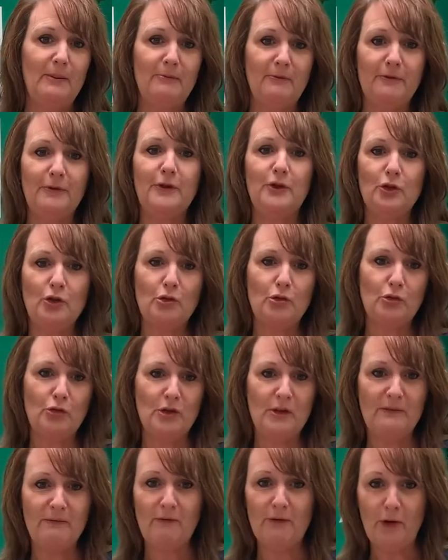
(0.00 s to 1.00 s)
for the
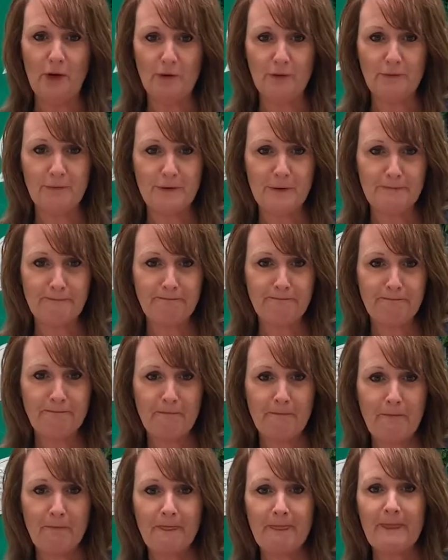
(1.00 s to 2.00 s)
children involved.
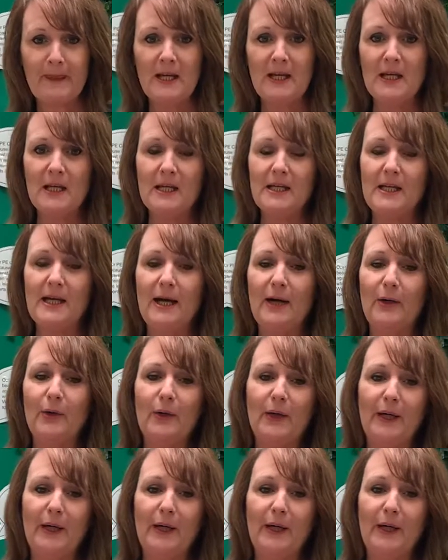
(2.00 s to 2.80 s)
Now,